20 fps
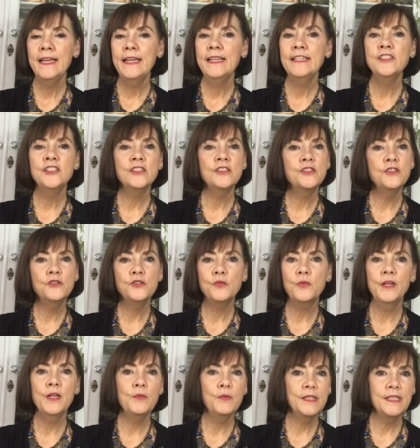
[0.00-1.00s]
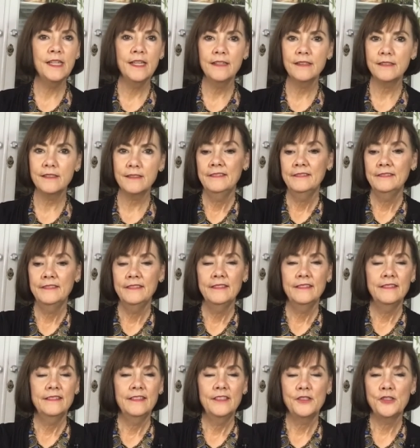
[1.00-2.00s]
And just do 21 days.
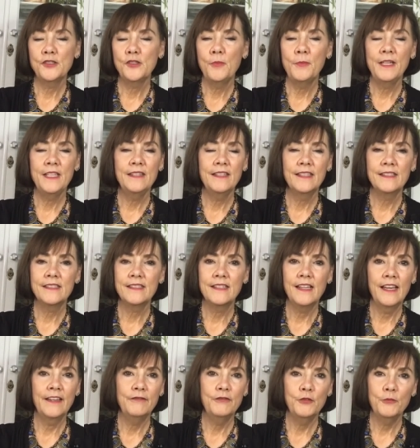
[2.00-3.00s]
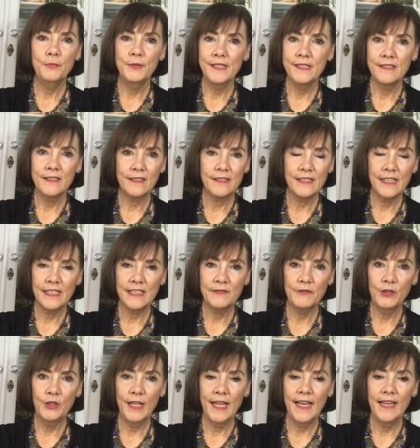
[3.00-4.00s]
There's so many things in life you've been
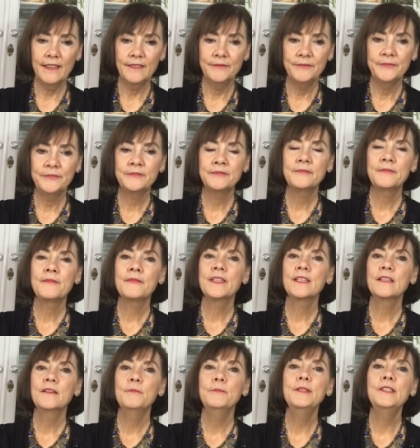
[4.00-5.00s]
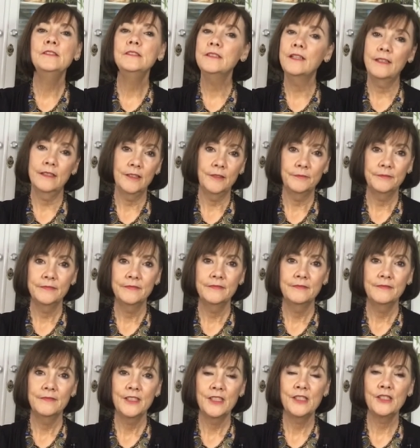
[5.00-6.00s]
successful at. Build on them.
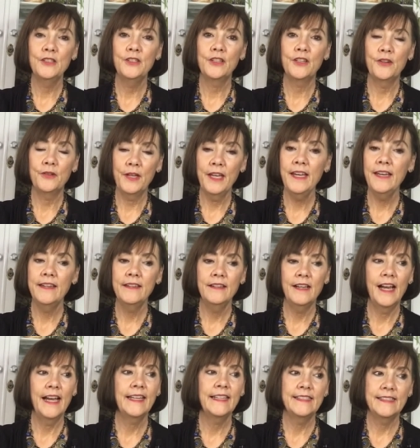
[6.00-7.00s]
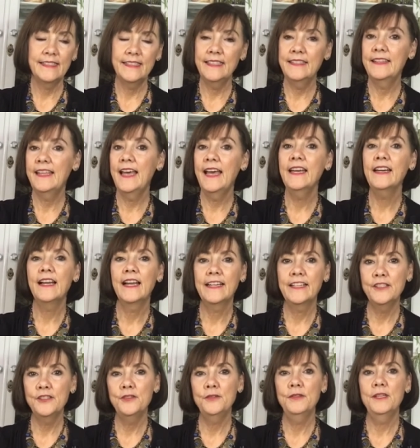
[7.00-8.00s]
Just look, okay, I did that, I
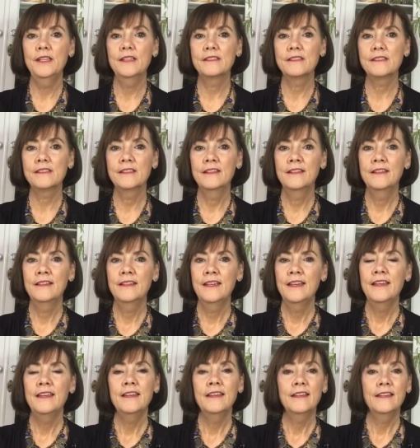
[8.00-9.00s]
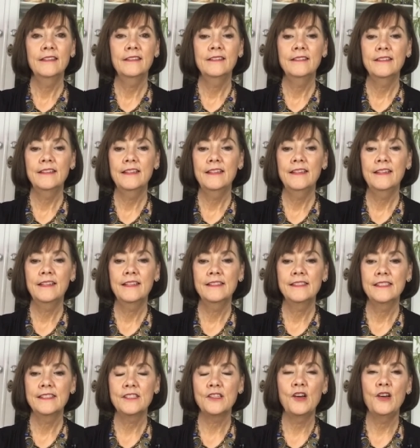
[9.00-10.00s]
can do this. And
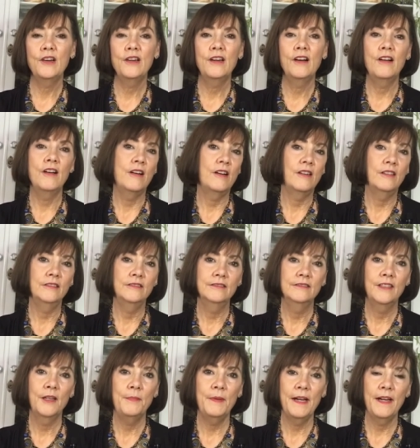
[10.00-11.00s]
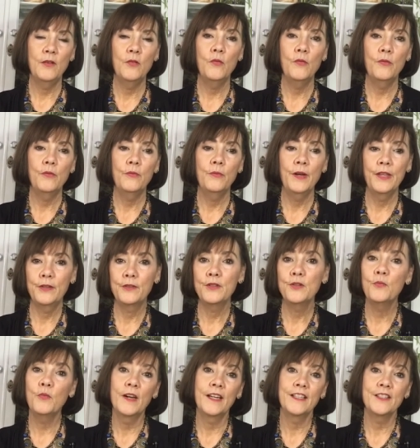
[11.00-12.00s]
because it's all about whether
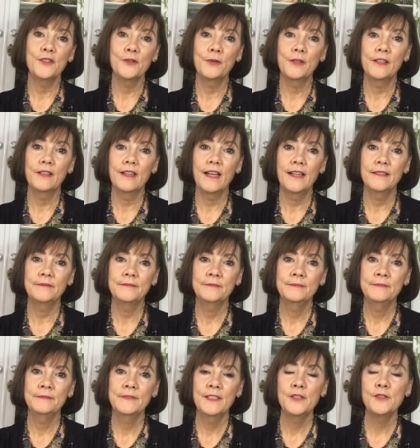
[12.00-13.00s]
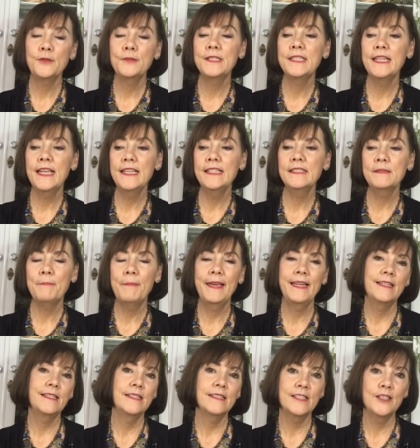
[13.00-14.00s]
you want to do it or not. So today's
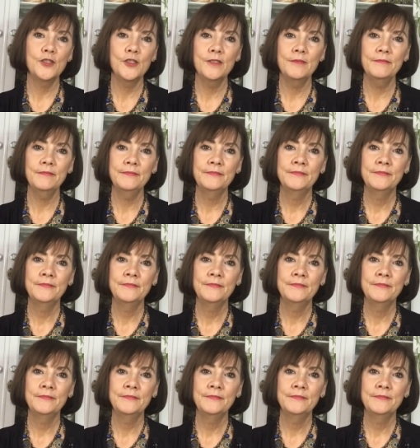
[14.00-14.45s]
make a decision,